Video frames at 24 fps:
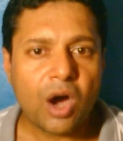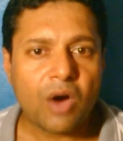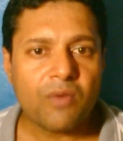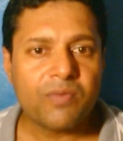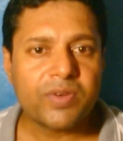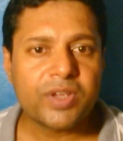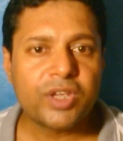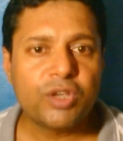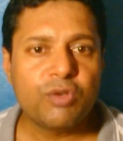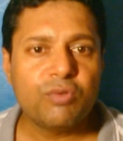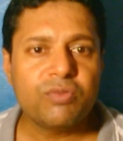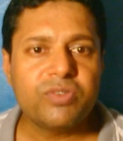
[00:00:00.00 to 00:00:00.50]

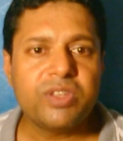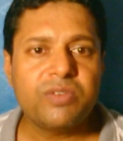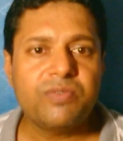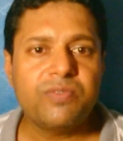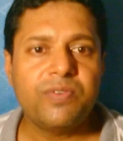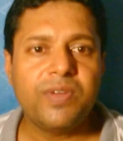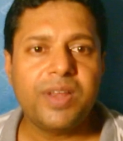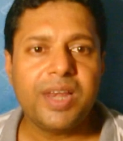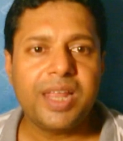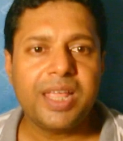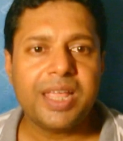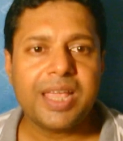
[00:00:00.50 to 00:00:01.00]
of a queasy
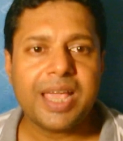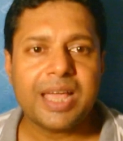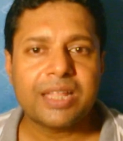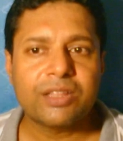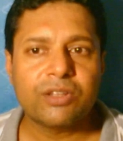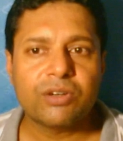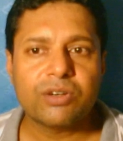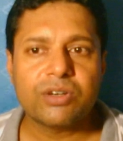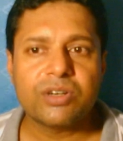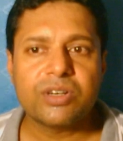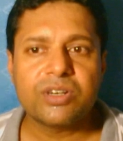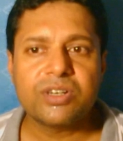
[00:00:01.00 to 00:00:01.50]
feeling
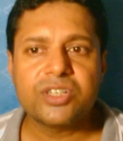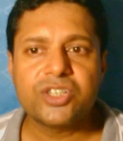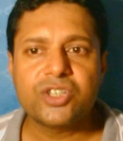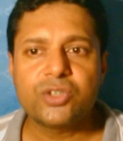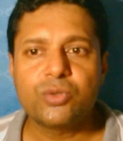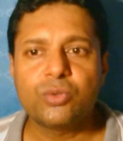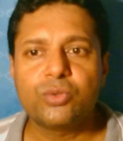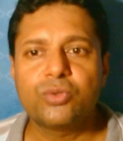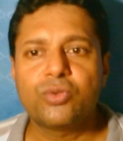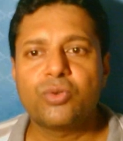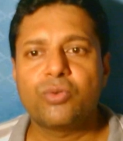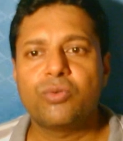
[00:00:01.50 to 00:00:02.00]
and the
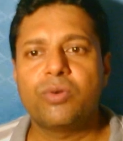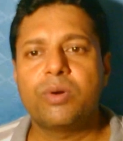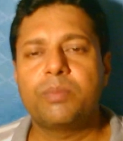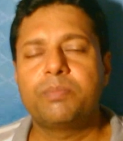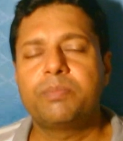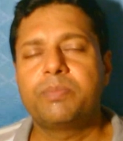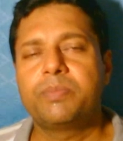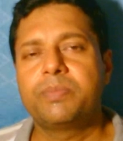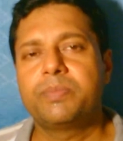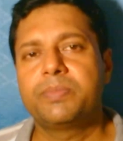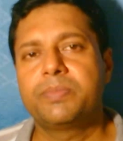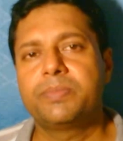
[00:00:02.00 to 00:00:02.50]
urge to throw up.